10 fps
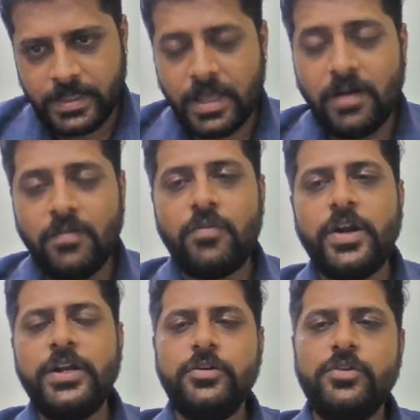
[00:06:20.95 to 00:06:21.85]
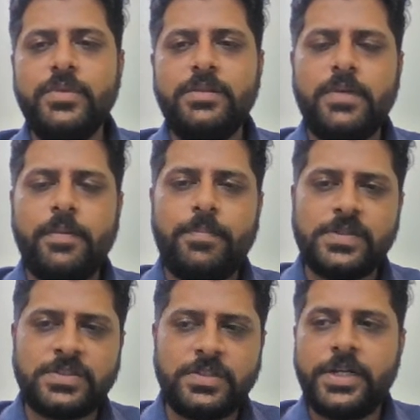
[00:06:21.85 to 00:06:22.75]
Now, what do you mean by
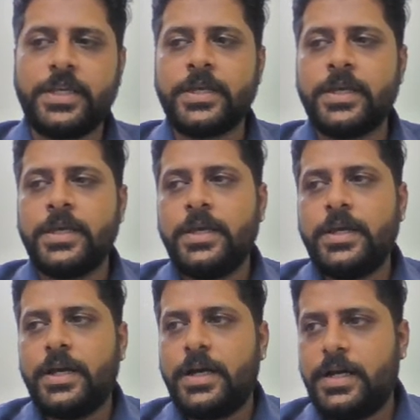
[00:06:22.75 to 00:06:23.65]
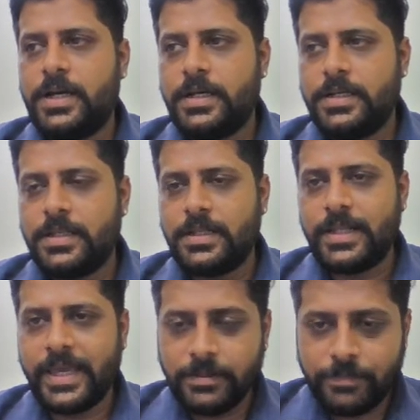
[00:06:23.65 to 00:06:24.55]
personating?
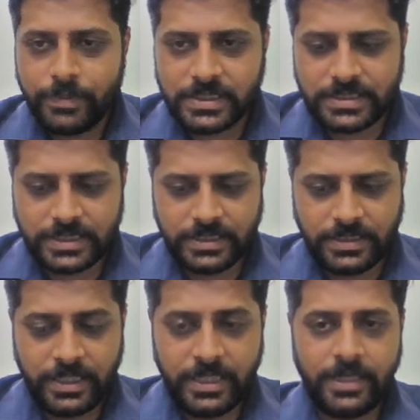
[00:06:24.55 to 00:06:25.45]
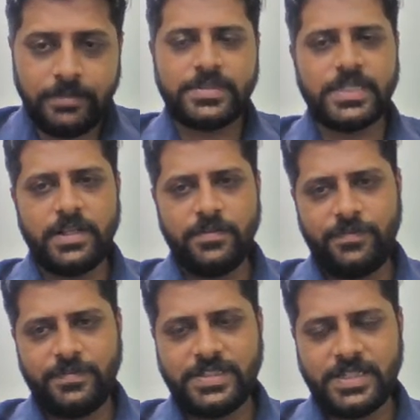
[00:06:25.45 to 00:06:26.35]
Like the person, he
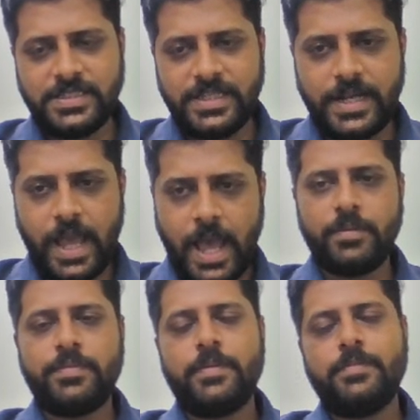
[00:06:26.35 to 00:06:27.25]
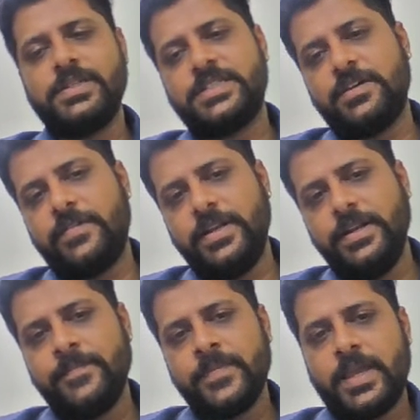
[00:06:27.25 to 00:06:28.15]
himself says that I am a public servant,
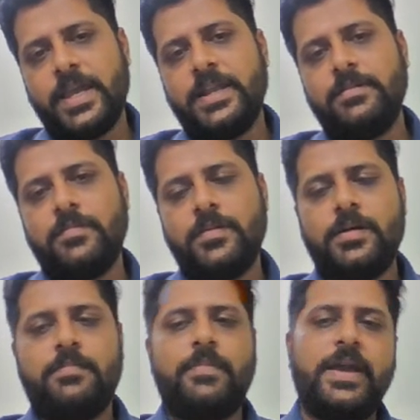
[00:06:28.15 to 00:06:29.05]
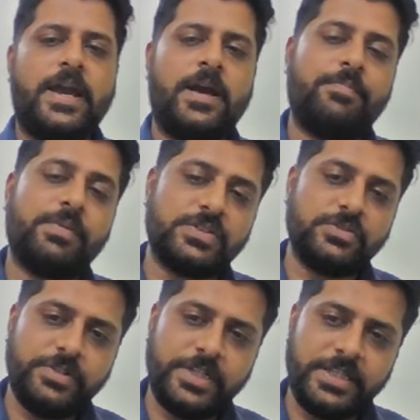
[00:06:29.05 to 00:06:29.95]
and by
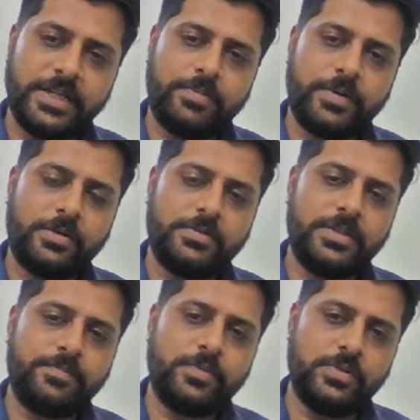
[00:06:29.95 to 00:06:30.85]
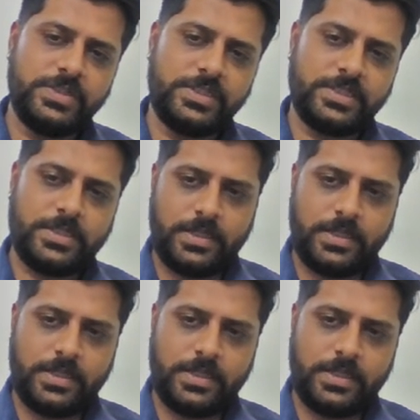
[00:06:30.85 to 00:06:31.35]
personating that particular post,